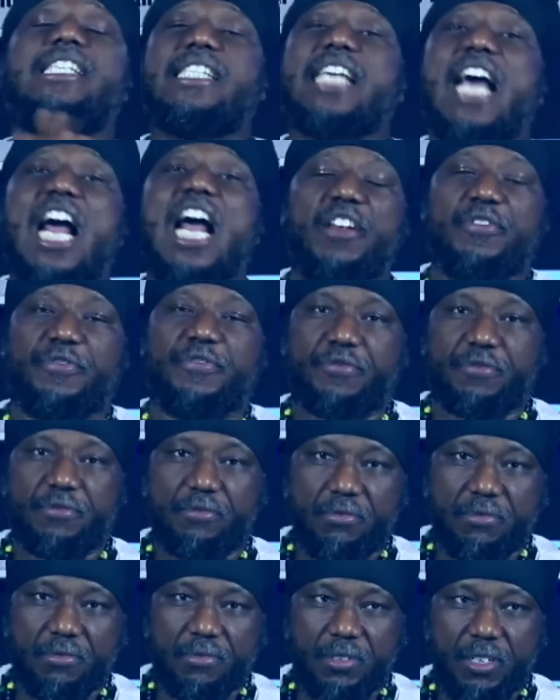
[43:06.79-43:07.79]
itself
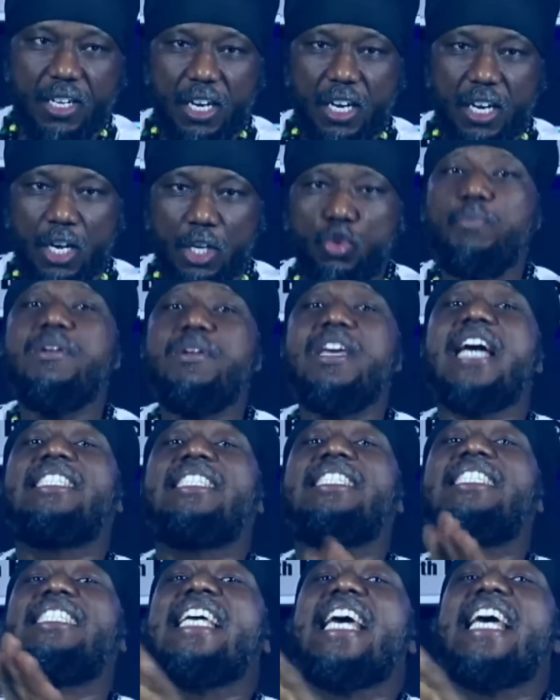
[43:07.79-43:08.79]
to be
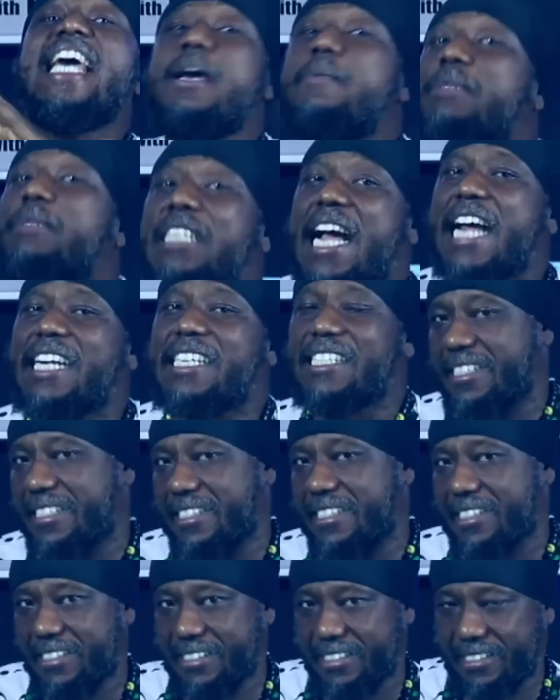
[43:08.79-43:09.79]
a tamed cat.
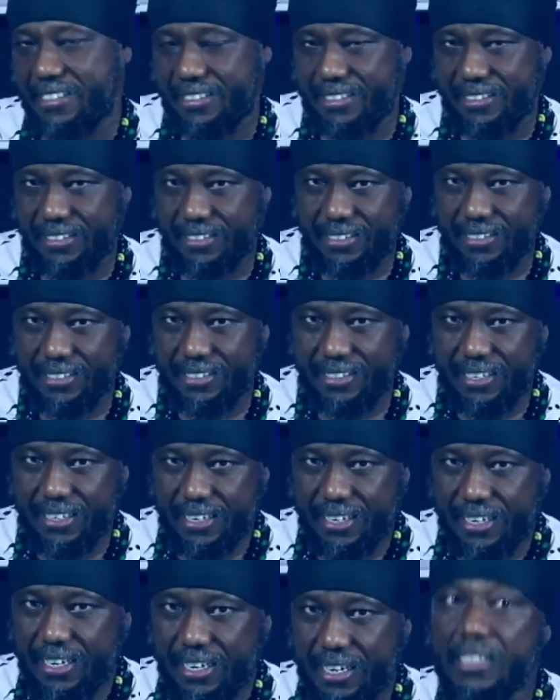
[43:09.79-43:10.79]

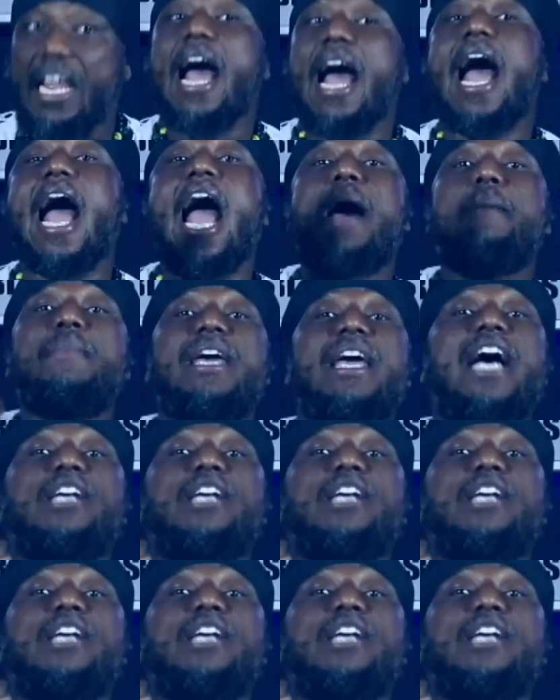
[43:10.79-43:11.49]
The army